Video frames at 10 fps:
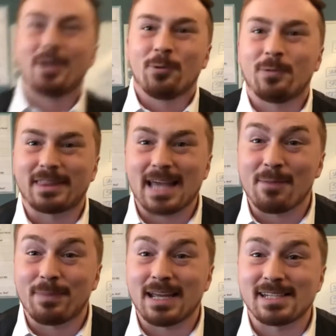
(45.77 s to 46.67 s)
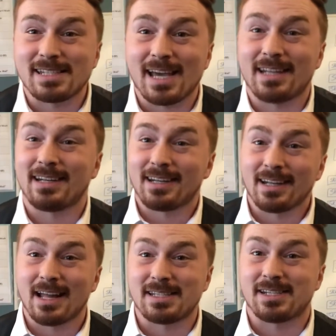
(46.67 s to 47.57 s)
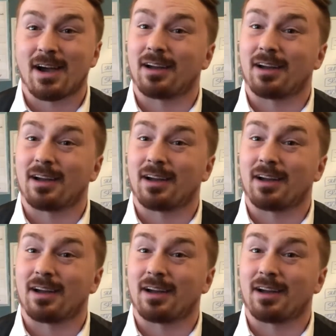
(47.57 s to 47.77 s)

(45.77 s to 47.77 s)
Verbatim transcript: With that being said, let's talk